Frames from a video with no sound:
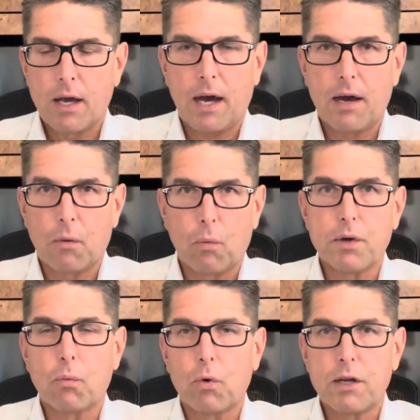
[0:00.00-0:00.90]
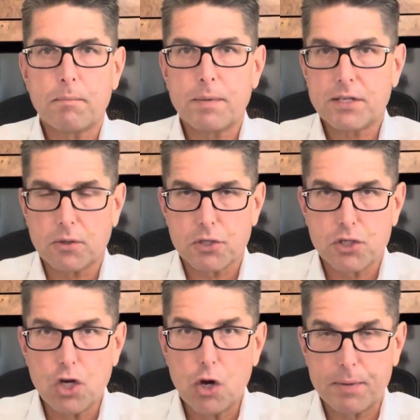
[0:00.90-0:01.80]
wouldn't be so
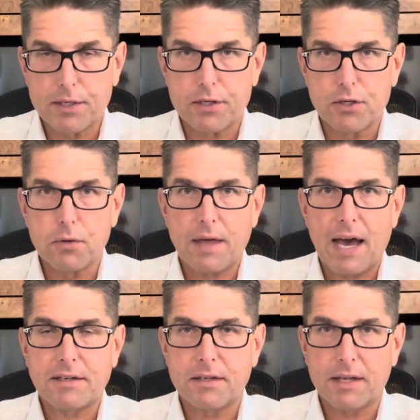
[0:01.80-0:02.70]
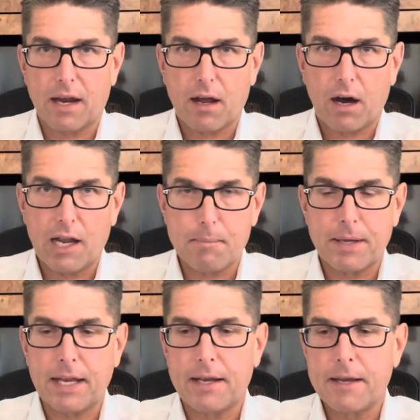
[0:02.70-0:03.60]
stupid to do that, didn't get caught up
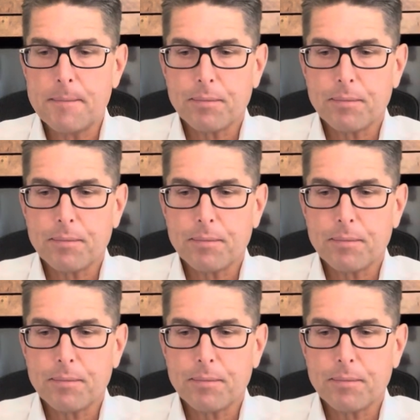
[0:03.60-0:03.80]
in it.